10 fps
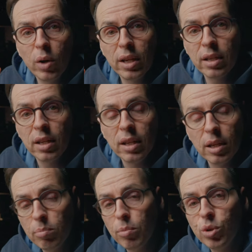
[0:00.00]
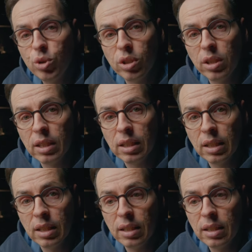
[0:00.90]
way
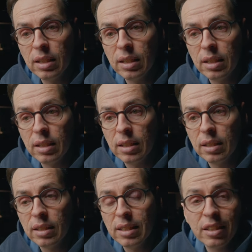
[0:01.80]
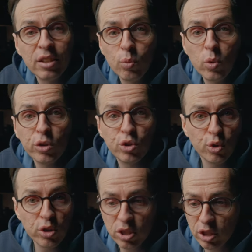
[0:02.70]
emotionally? Then the world's your oyster.